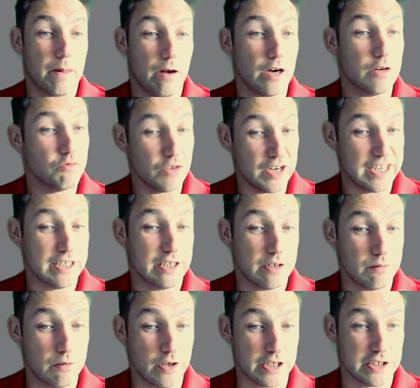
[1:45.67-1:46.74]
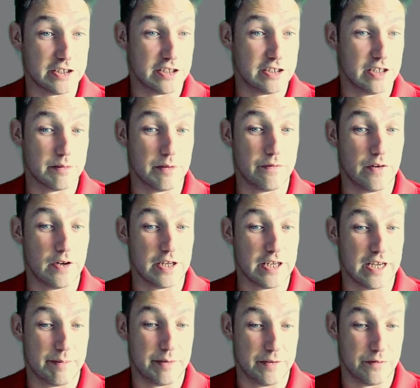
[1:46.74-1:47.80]
I really don't like setting up the filing
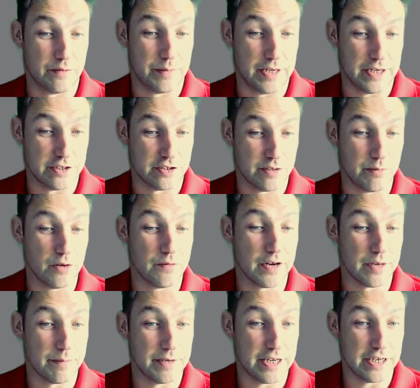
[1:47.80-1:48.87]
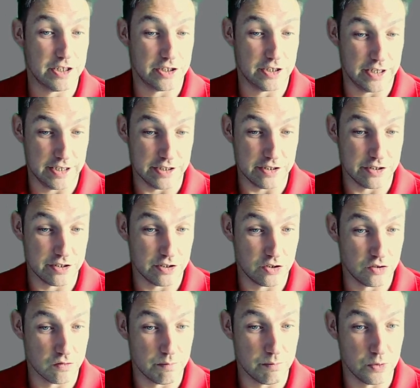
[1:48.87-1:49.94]
cabinet from here, so my recommendation is
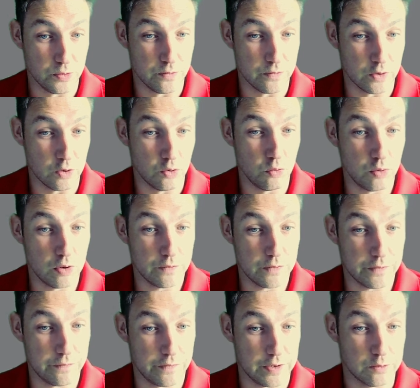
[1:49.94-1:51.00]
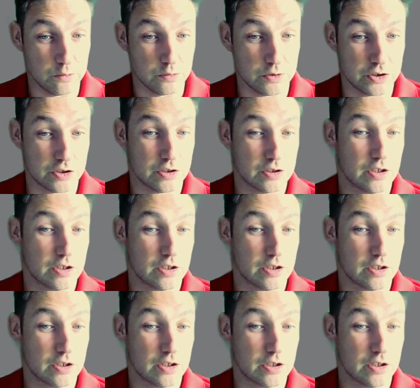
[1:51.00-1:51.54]
to remove all of the fields